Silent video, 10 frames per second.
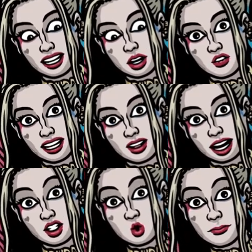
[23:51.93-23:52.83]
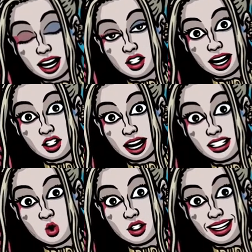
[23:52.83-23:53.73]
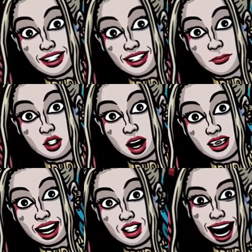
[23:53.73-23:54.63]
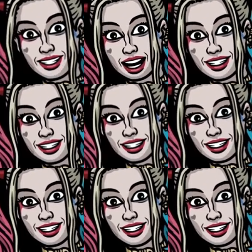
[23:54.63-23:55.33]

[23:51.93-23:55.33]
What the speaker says: And if you're feeling super generous, you can even sponsor their channel.